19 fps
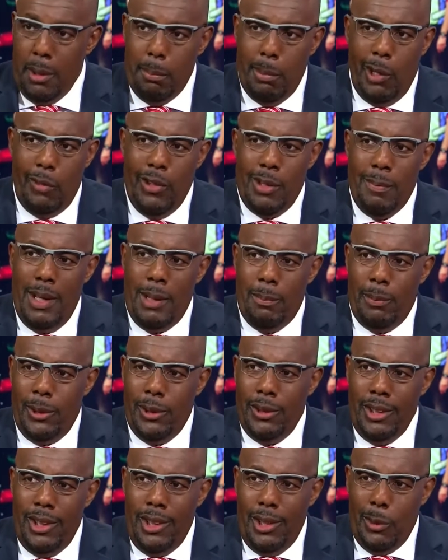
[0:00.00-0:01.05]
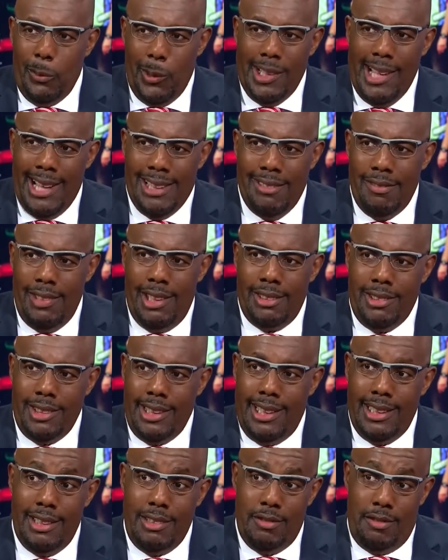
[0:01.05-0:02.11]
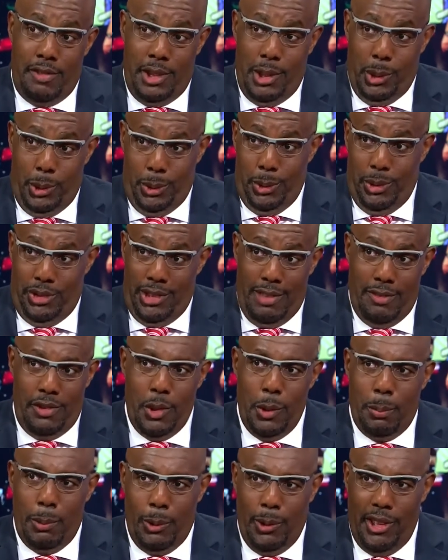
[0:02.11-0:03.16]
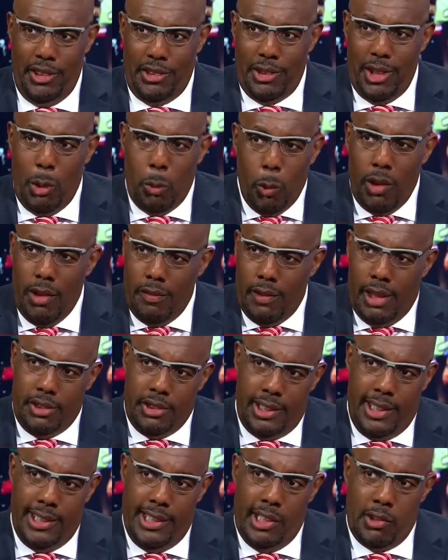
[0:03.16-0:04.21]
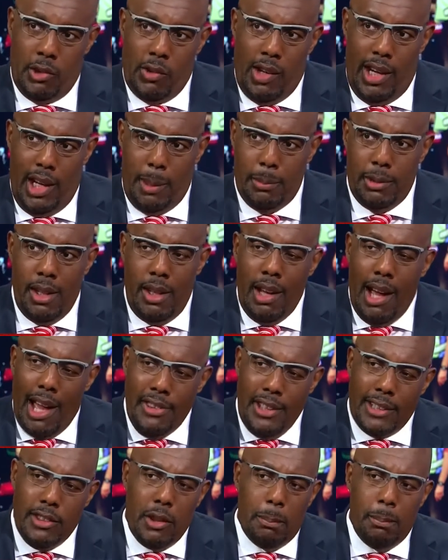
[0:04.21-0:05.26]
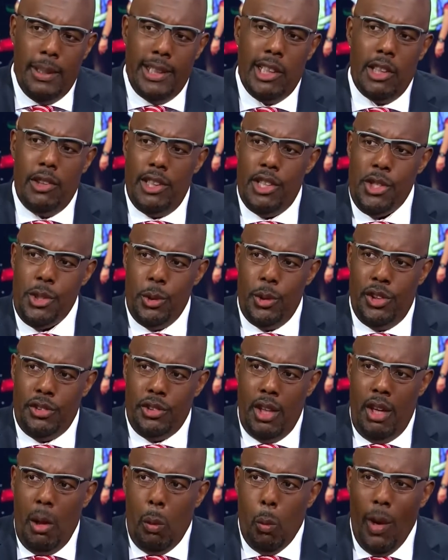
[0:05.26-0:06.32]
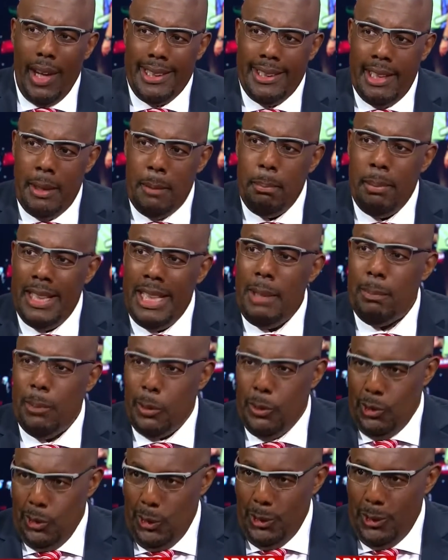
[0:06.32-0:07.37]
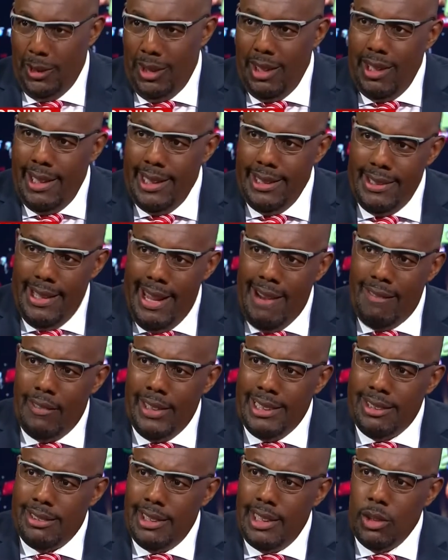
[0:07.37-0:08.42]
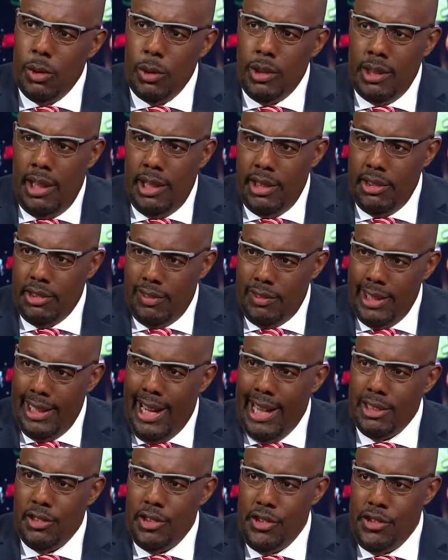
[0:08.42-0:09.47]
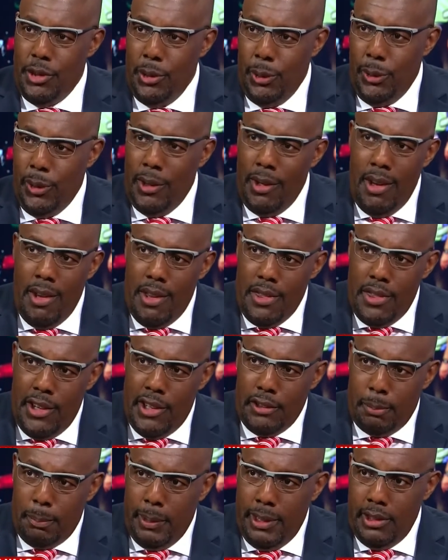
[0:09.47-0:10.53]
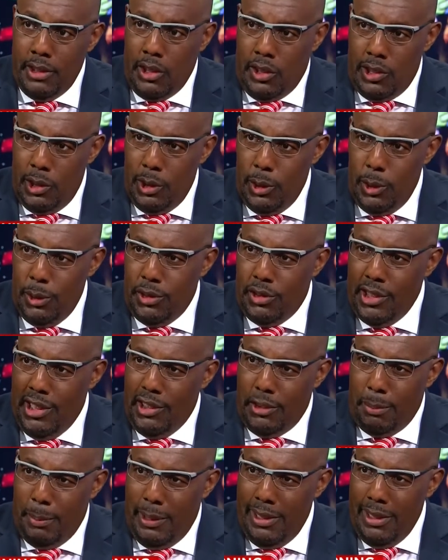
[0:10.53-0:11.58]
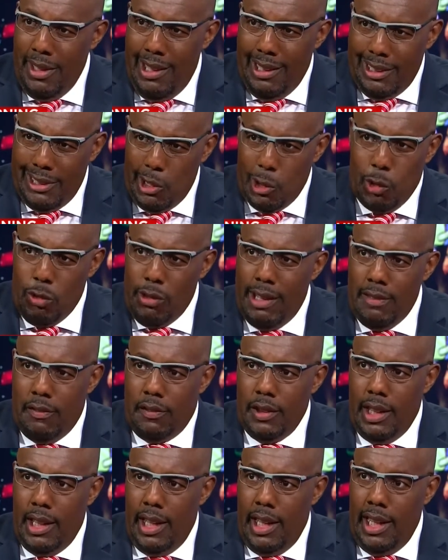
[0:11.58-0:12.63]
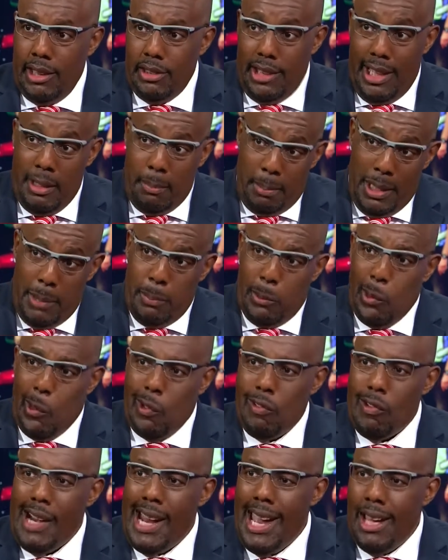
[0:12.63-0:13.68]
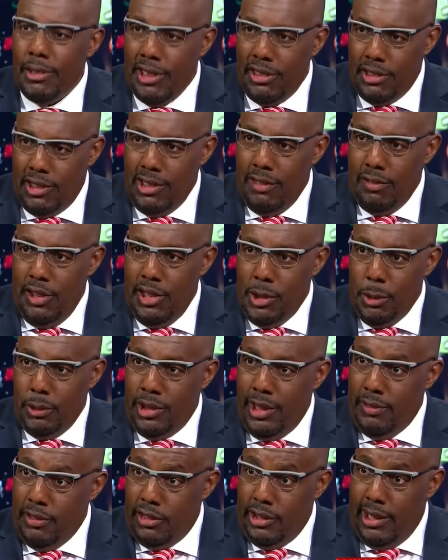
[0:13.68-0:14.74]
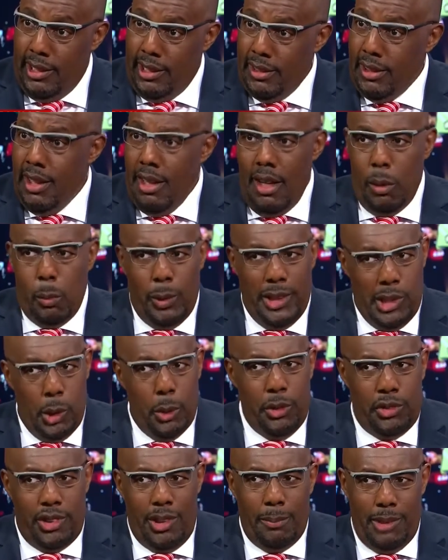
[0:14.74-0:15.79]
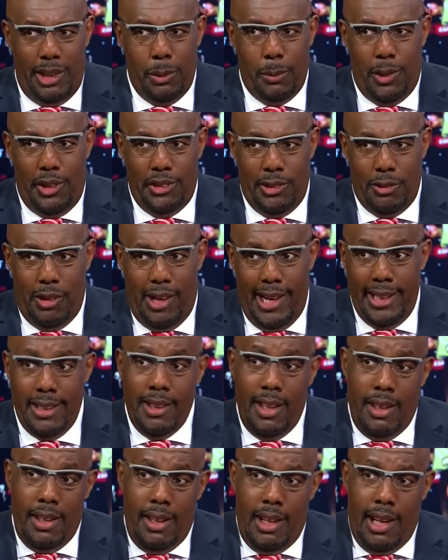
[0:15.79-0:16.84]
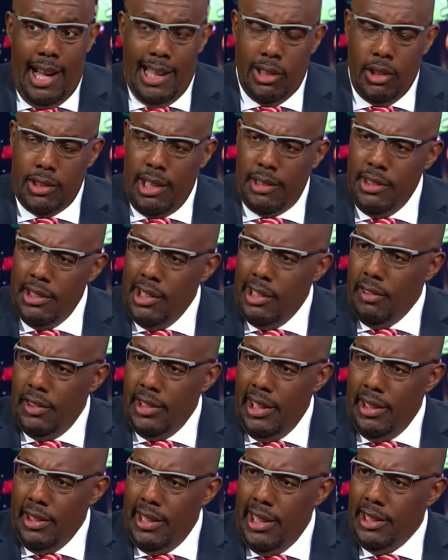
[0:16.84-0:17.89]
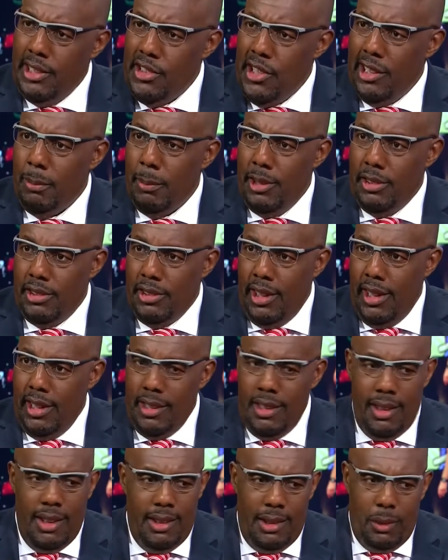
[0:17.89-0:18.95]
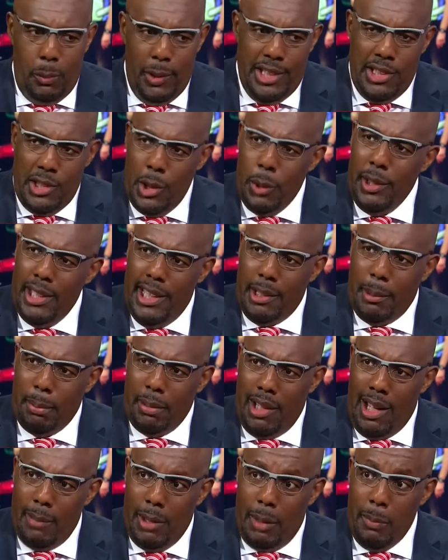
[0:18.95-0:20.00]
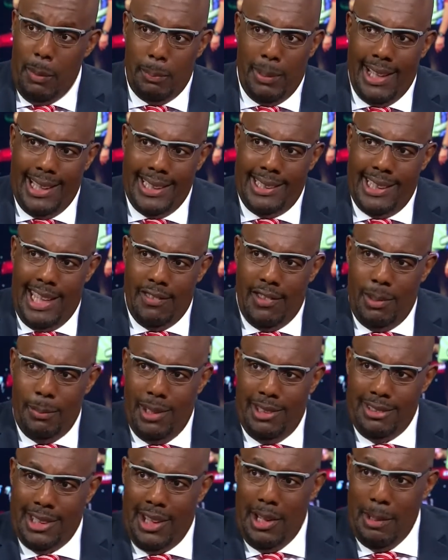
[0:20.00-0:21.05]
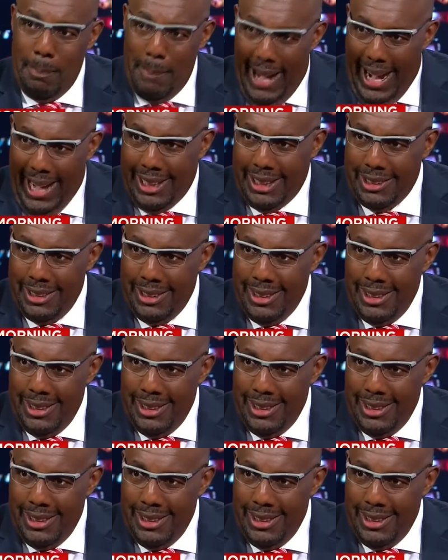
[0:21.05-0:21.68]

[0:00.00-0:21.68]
But remember, we're not investigating views and viewpoints. We're investigating crimes. I think the bigger issue is what can people do? In every single case of an active shooter, there's been clues, there's been little red flags, and people around these individuals have said, we knew something wasn't right. I looked at the interview the other day. The gentleman said, we knew he had a problem, but I gave him his gun back.